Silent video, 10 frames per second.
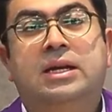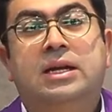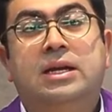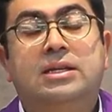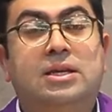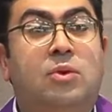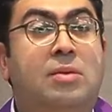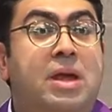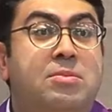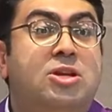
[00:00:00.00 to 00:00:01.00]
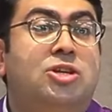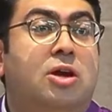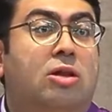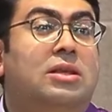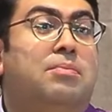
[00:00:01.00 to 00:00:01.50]
He said, "Well, maybe she
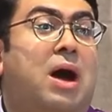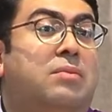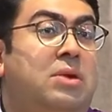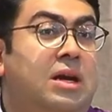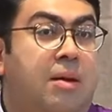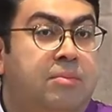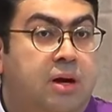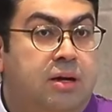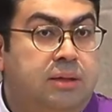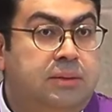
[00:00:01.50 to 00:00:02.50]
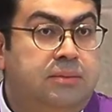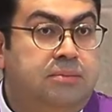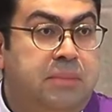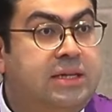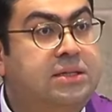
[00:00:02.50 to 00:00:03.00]
got the apartment number
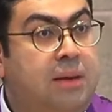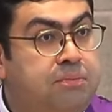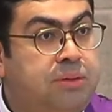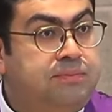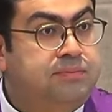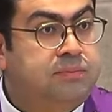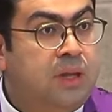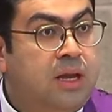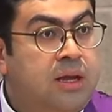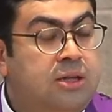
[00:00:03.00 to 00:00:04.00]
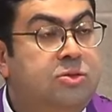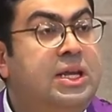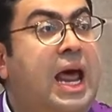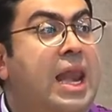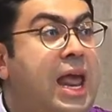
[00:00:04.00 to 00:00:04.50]
mixed up." So he said,
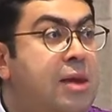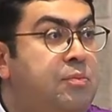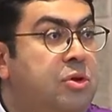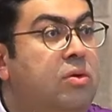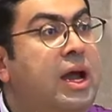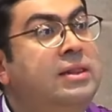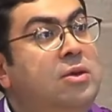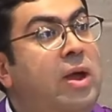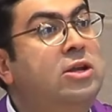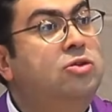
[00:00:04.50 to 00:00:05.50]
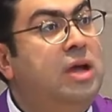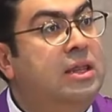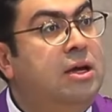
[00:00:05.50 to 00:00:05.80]
"I'll help you." And they went together,